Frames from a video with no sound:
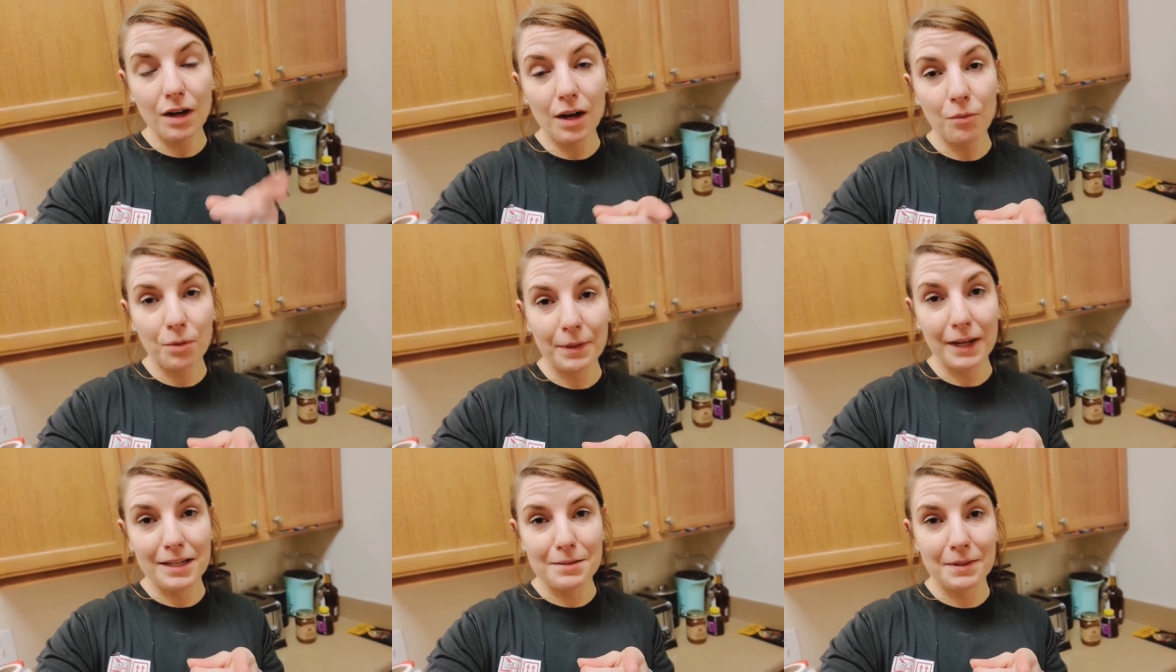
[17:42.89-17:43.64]
When my
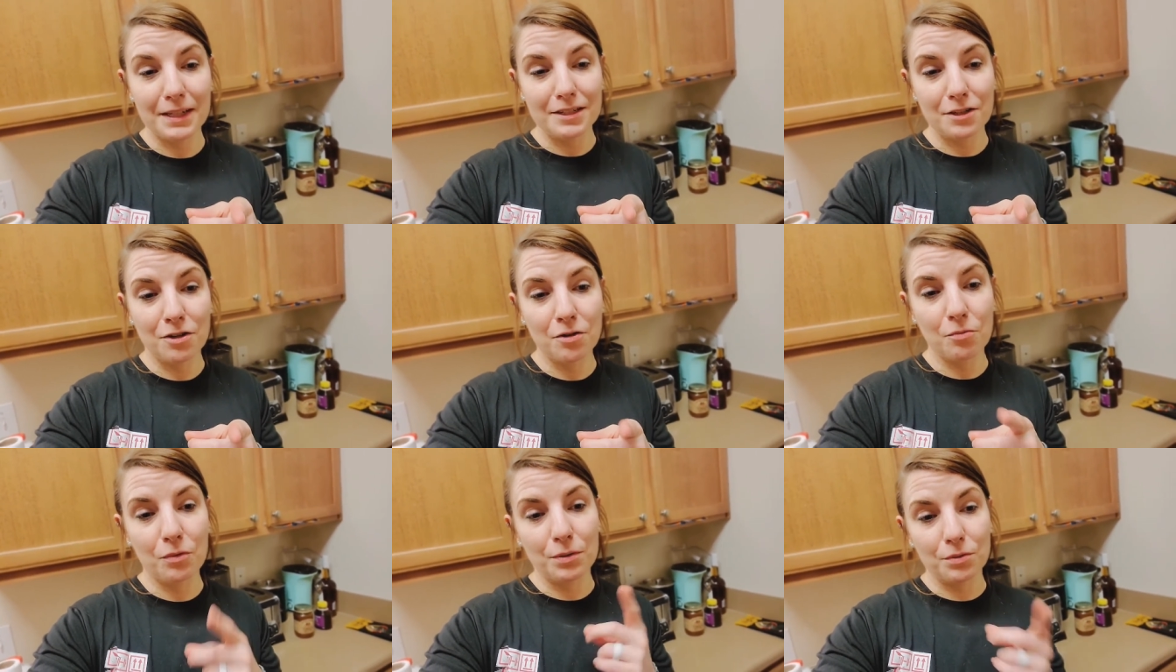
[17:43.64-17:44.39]
husband gets
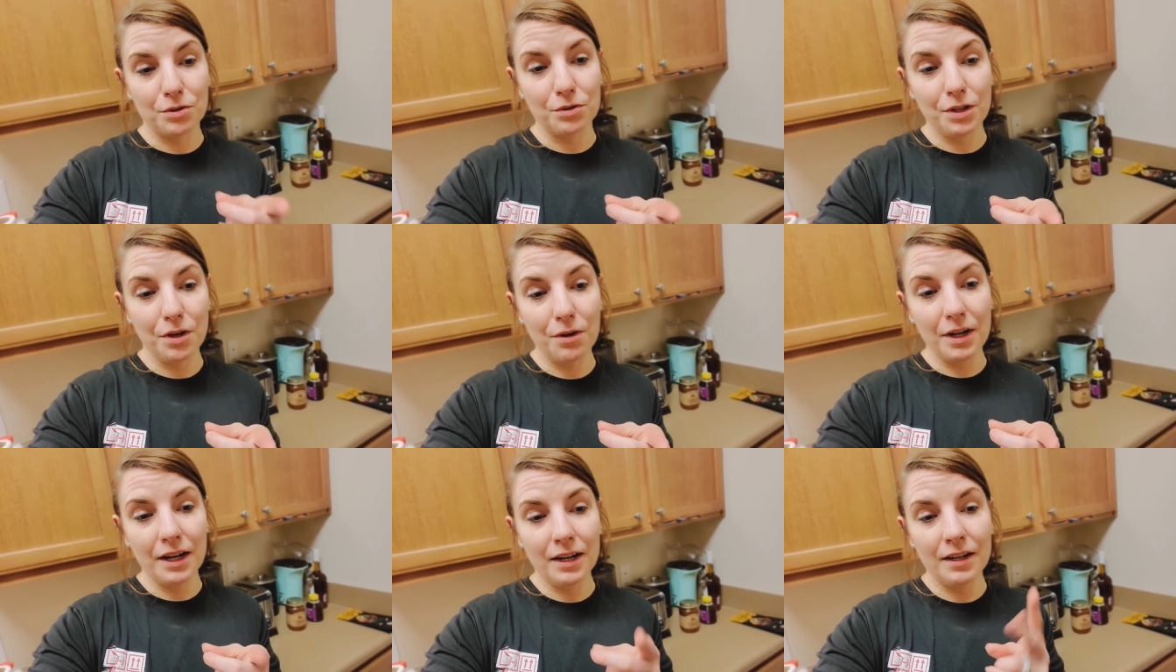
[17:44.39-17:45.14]
home, we will do
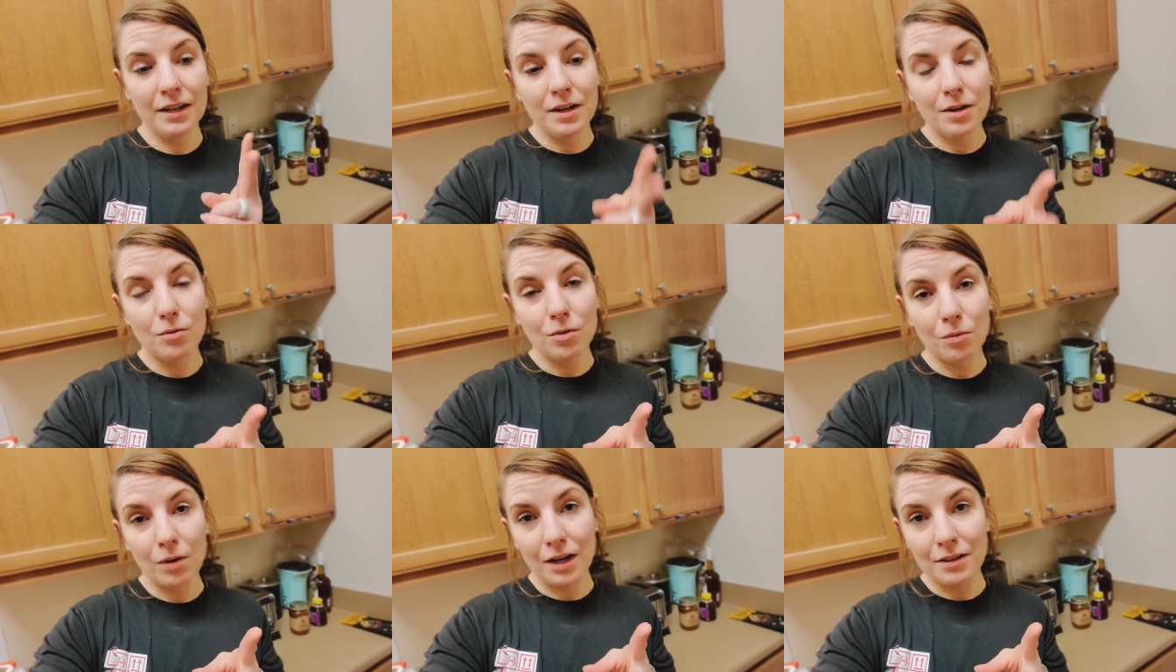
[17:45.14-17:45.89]
yoga, we'll
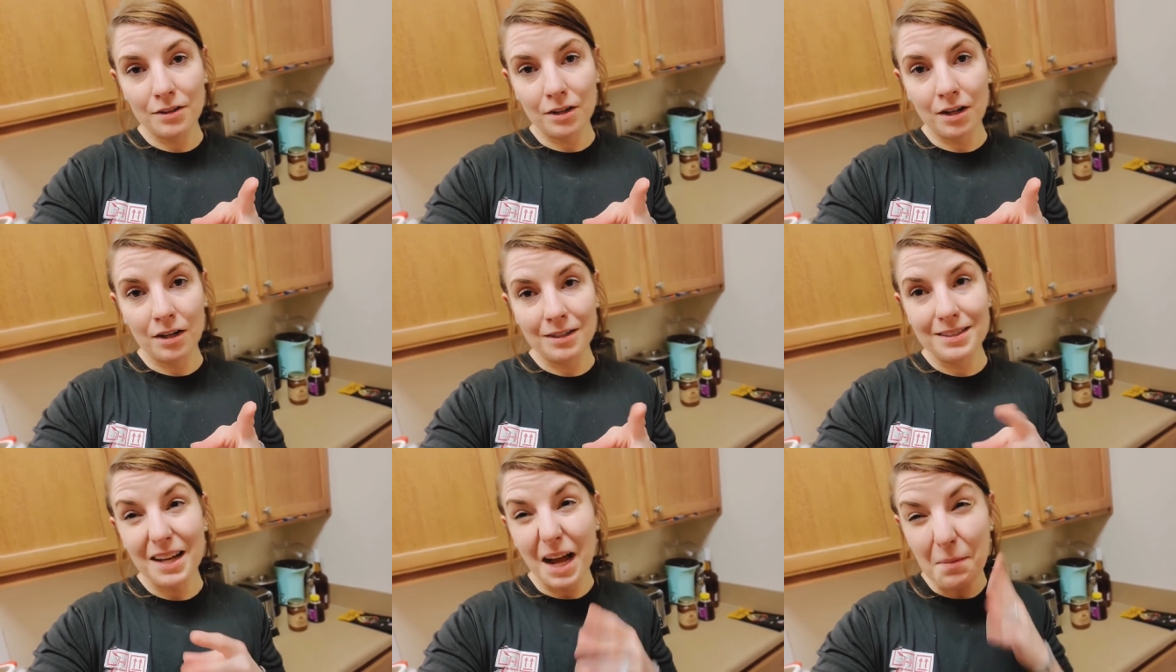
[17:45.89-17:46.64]
walk the
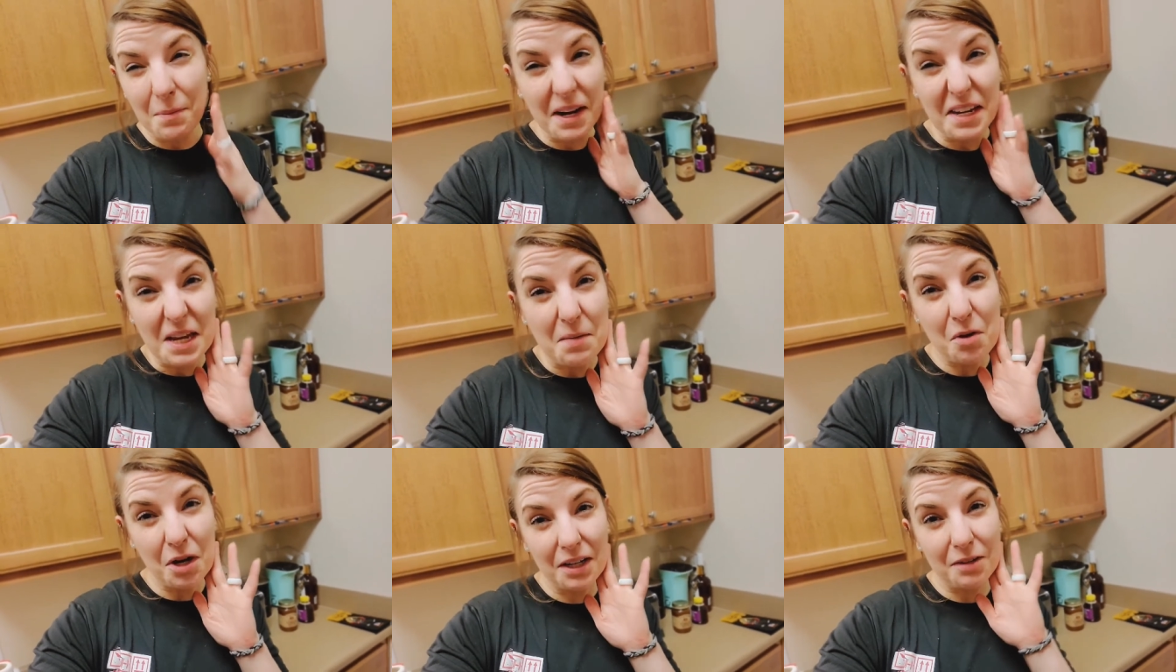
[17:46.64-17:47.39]
dogs, I might get
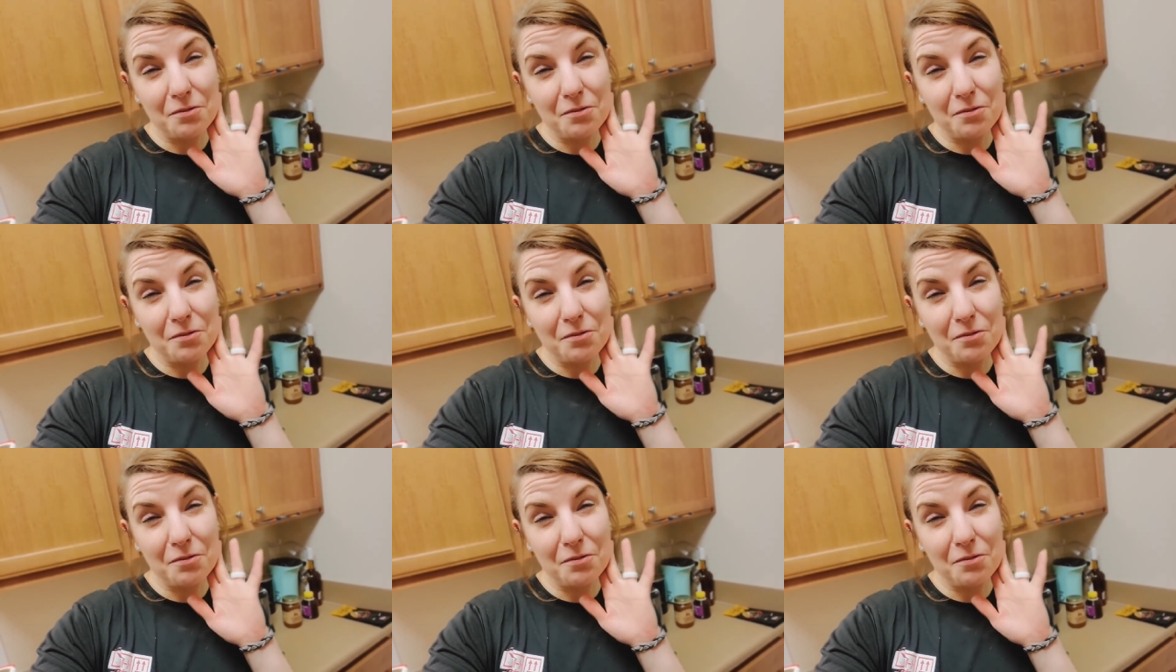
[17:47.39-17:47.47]
more